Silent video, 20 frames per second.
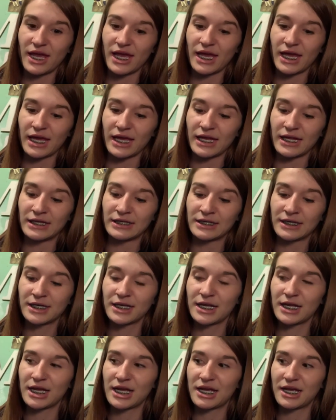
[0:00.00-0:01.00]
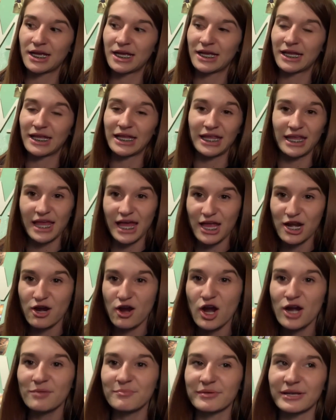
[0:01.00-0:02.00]
and he had a
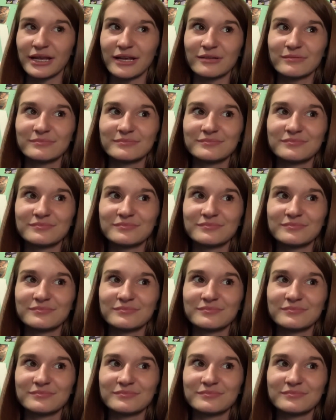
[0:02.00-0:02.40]
heartbeat.